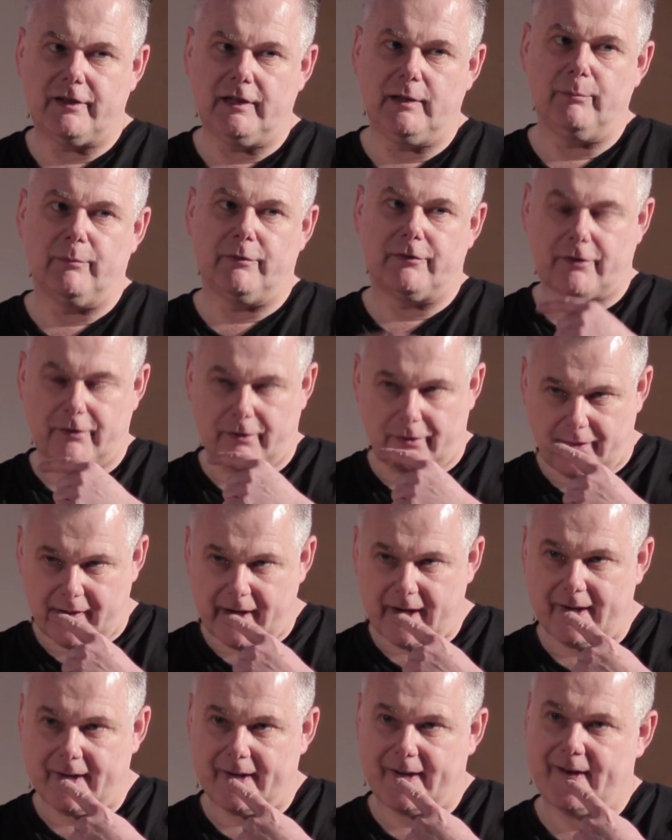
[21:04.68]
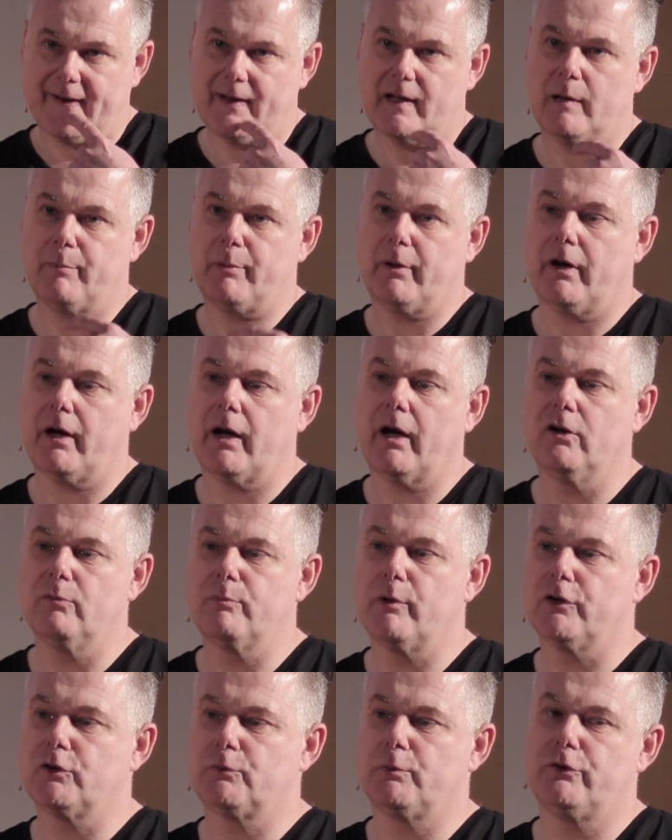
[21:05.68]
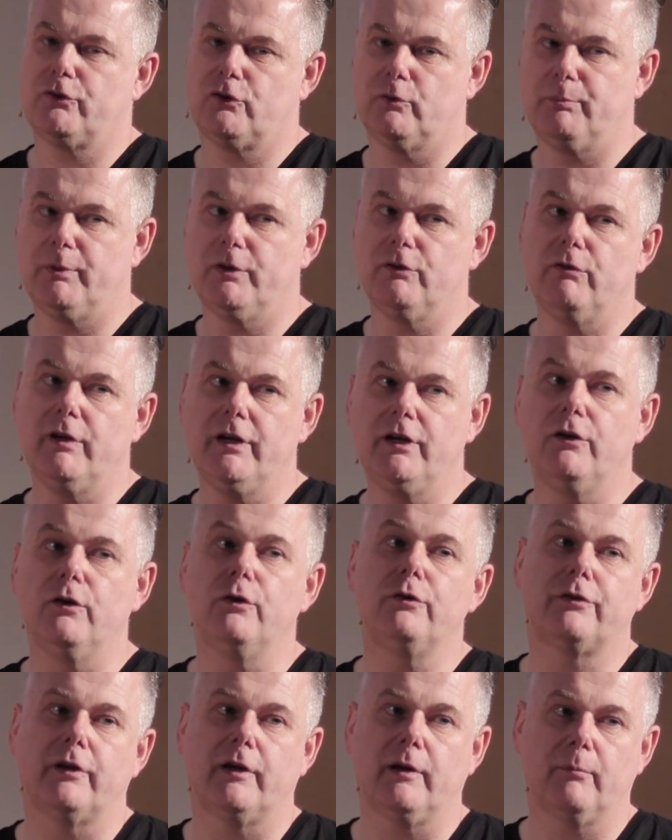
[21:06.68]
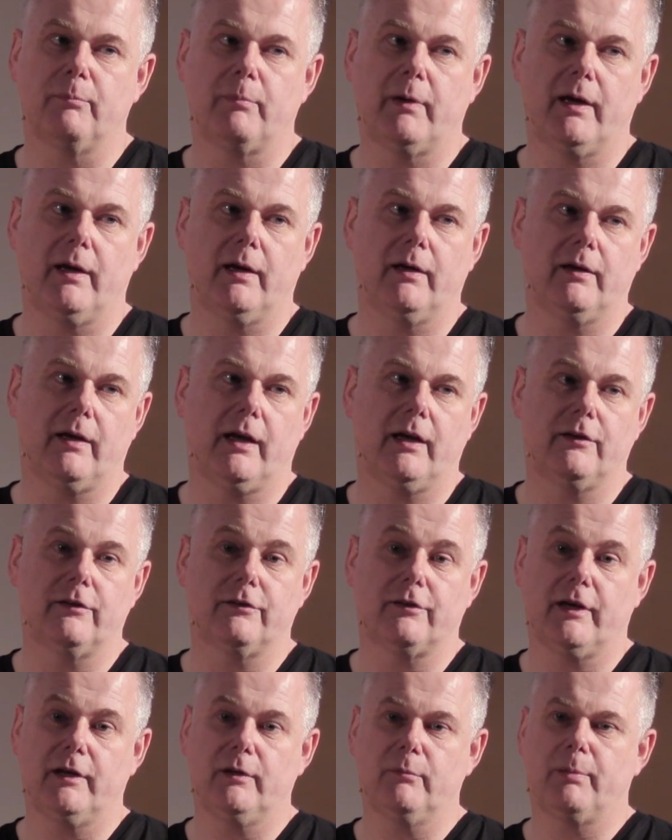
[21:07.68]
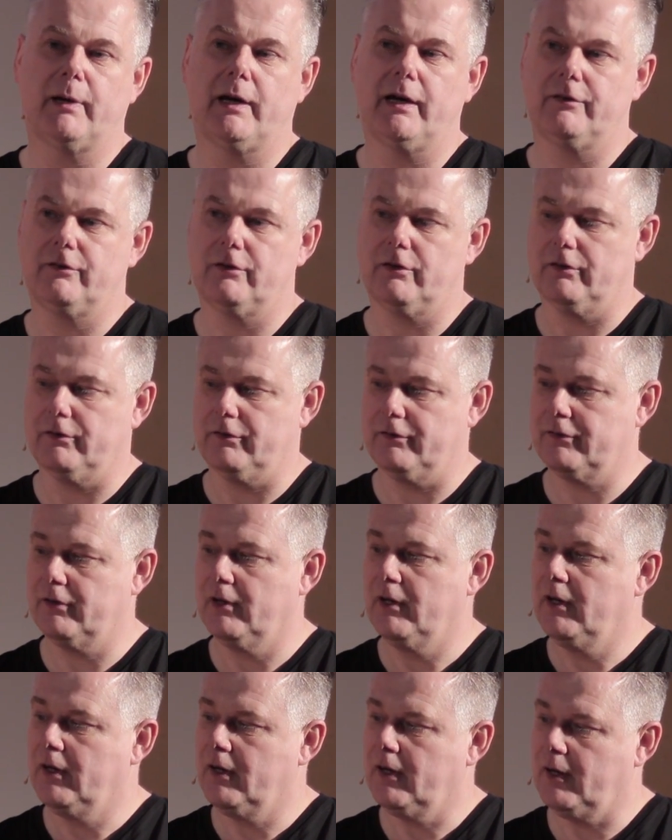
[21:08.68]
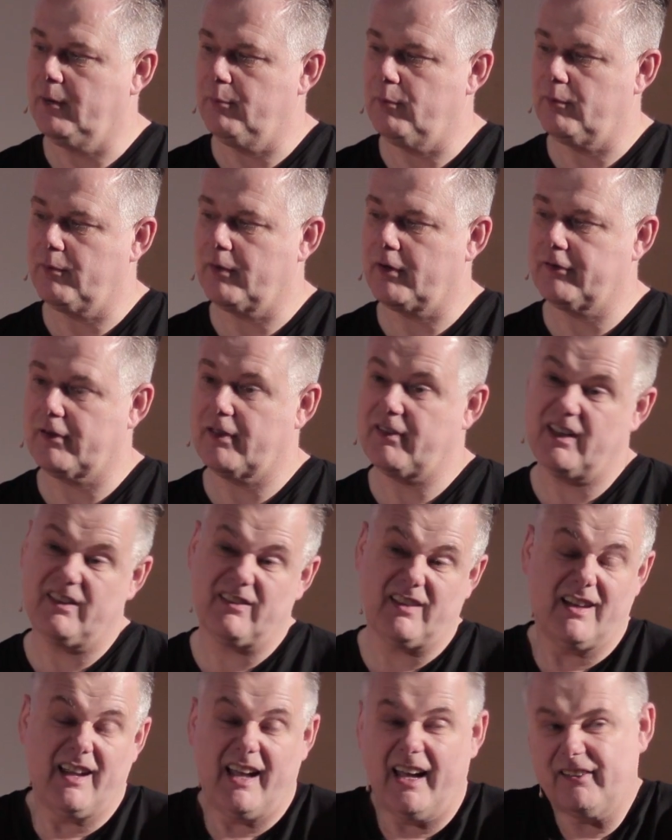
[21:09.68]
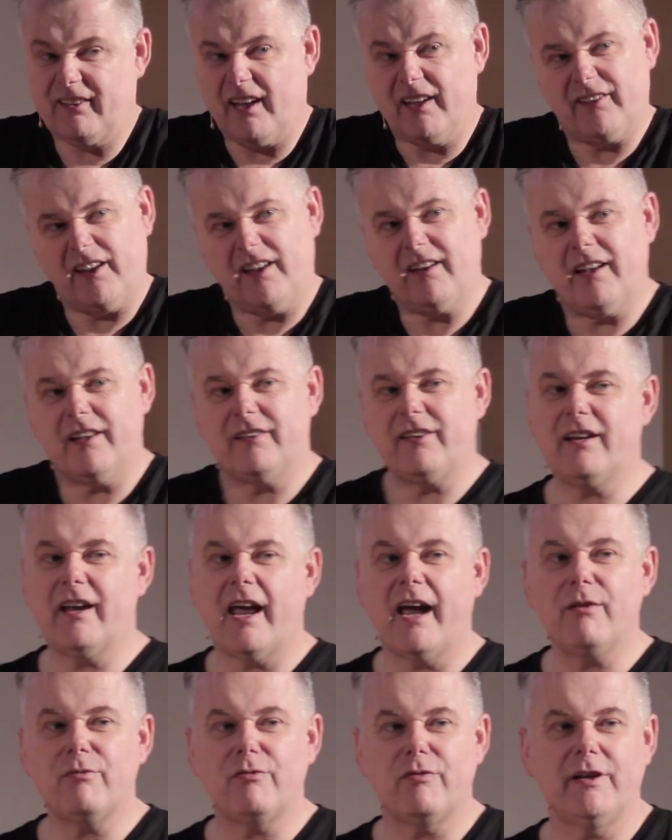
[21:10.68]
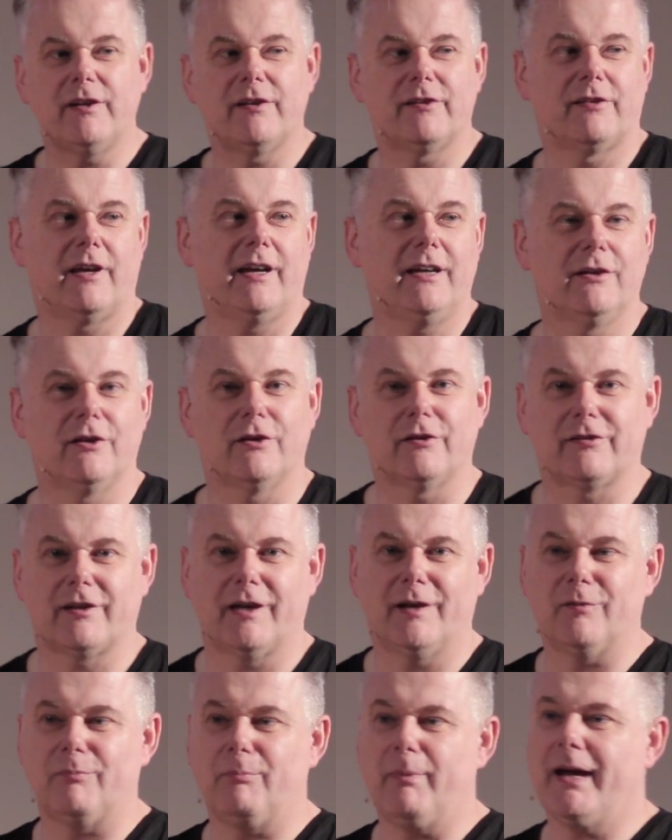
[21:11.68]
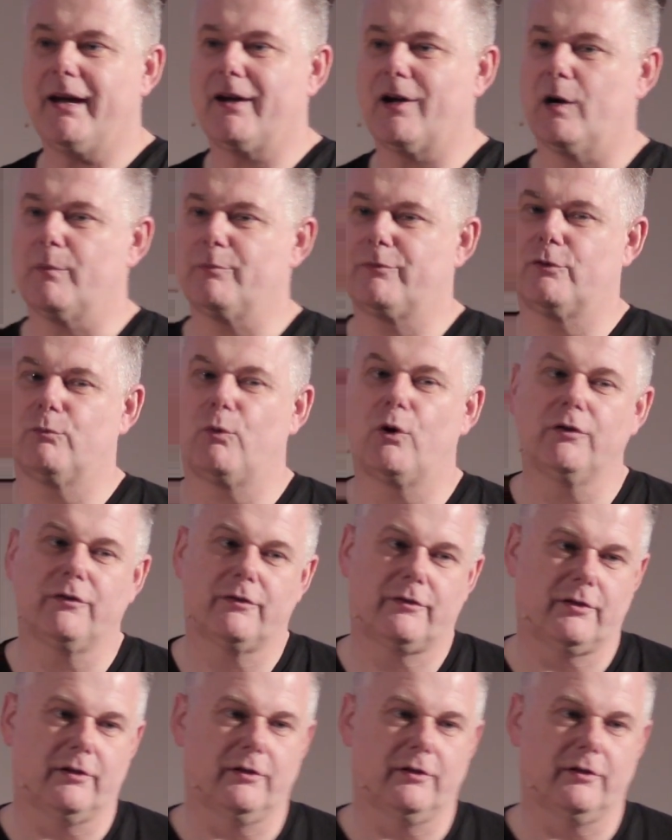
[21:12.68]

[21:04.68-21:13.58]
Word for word: team to think about how much we should be reusing uh, uh, design patterns. Because um, I think that it's, it's, in, it's in every designer's kind of makeup to want